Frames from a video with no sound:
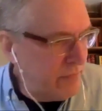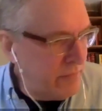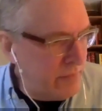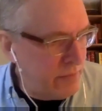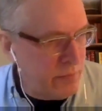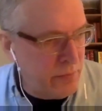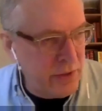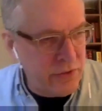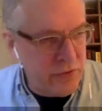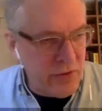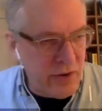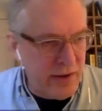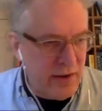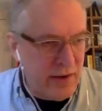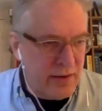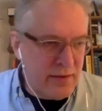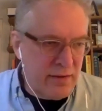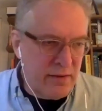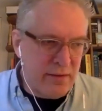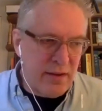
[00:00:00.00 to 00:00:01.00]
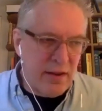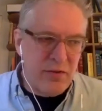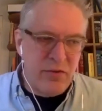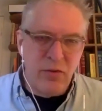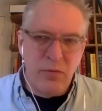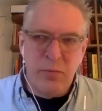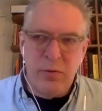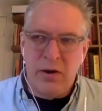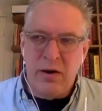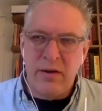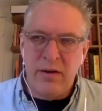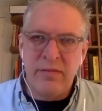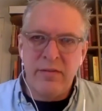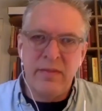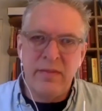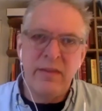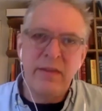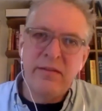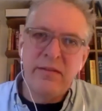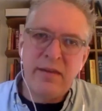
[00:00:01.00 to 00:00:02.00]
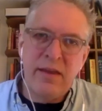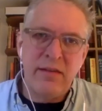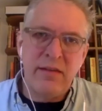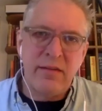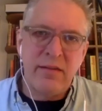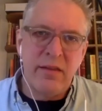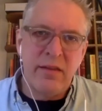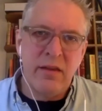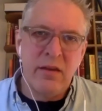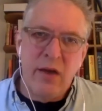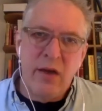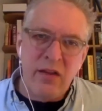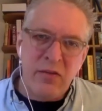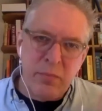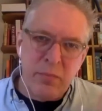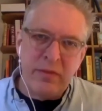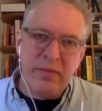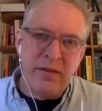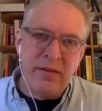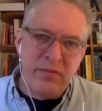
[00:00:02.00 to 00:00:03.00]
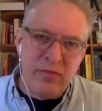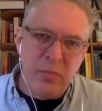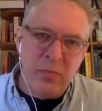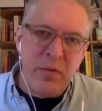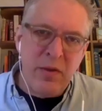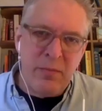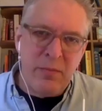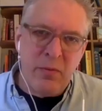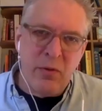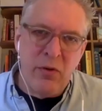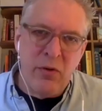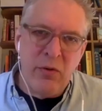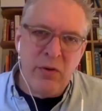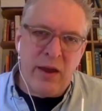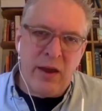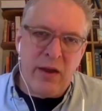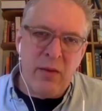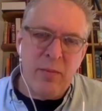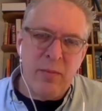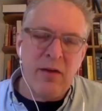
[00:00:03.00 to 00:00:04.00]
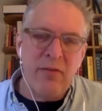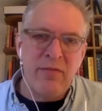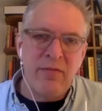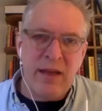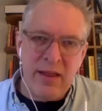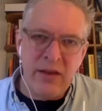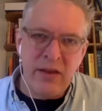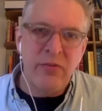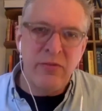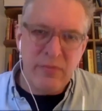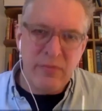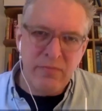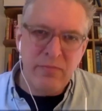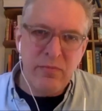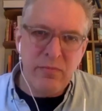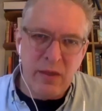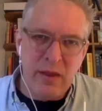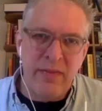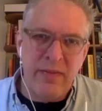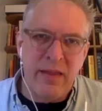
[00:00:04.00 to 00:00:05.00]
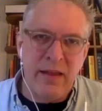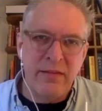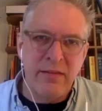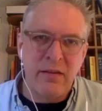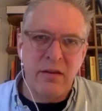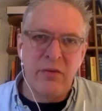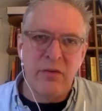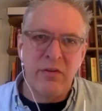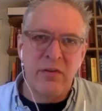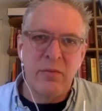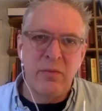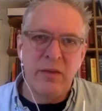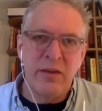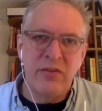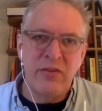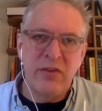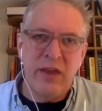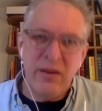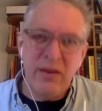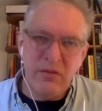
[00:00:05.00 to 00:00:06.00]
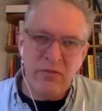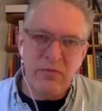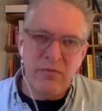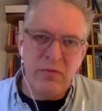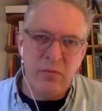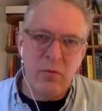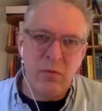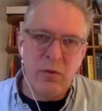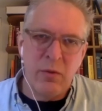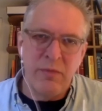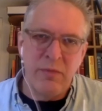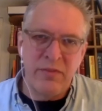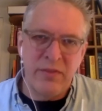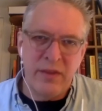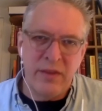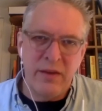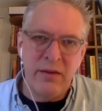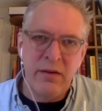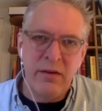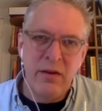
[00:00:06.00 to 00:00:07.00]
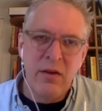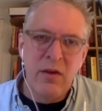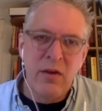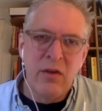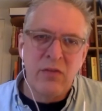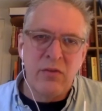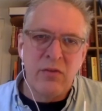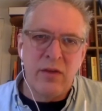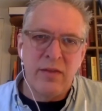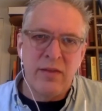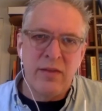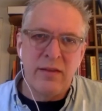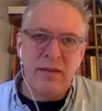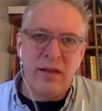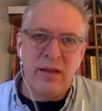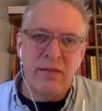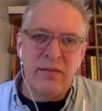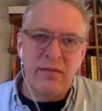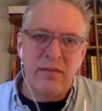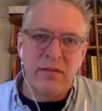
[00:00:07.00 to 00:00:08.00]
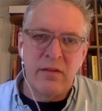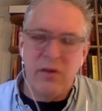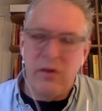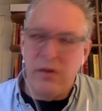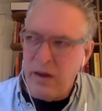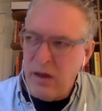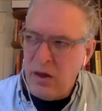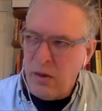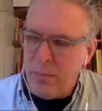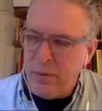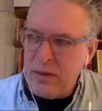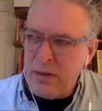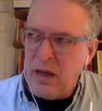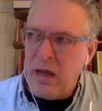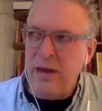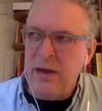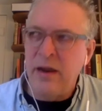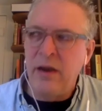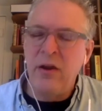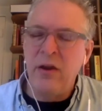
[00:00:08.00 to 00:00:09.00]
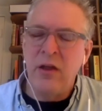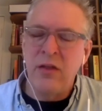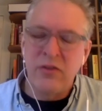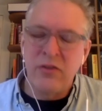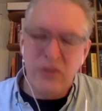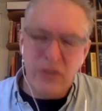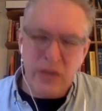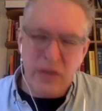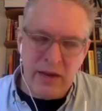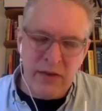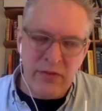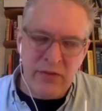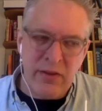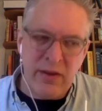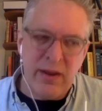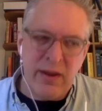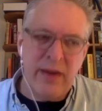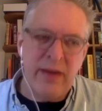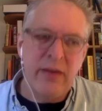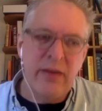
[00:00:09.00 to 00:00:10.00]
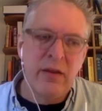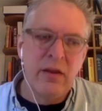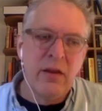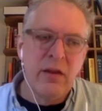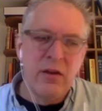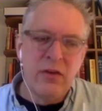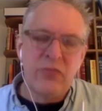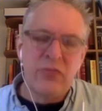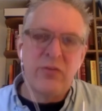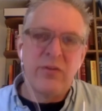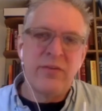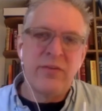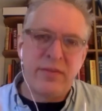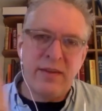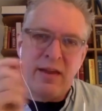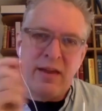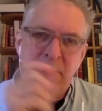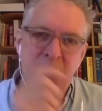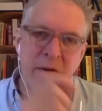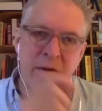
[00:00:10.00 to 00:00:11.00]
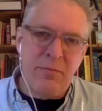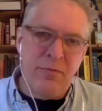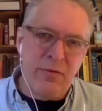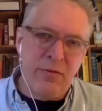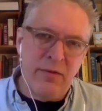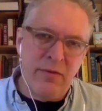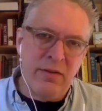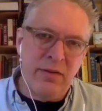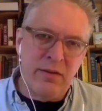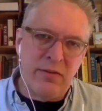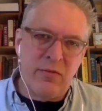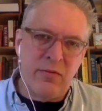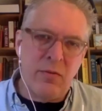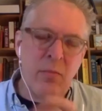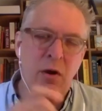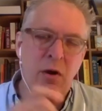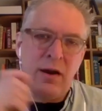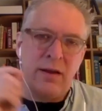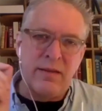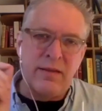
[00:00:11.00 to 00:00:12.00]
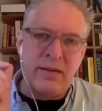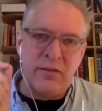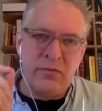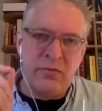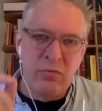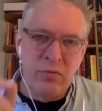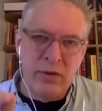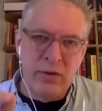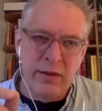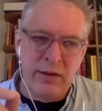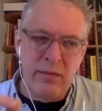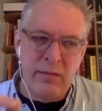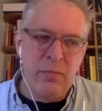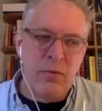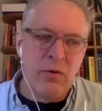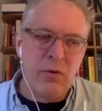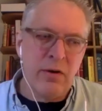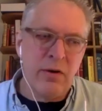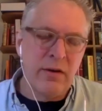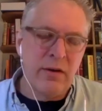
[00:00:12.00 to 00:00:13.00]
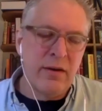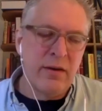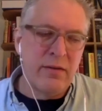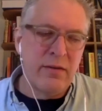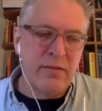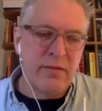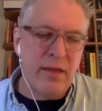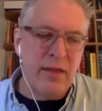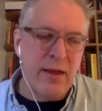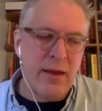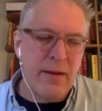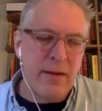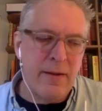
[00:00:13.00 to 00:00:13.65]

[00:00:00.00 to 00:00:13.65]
we try not to sound too partisan these days in the US, but these are people who care about values, and that's going to be a change from what we've seen. So I think that's going to help a lot. Another change that I should have said in my previous remark that is really important is that